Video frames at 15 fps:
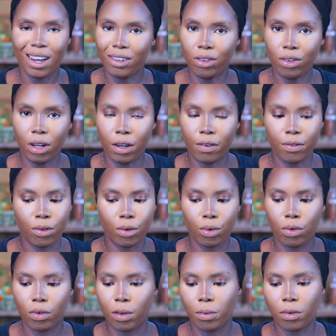I don't have
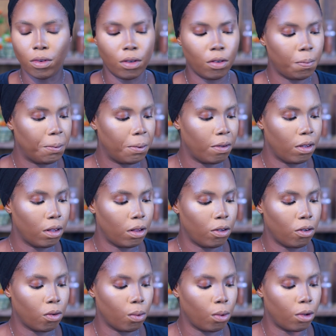those, so I'm just going to be using
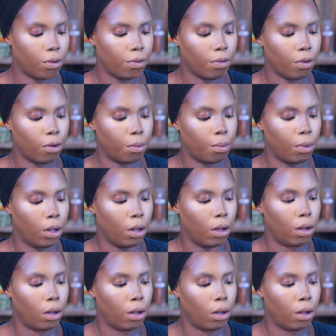this one from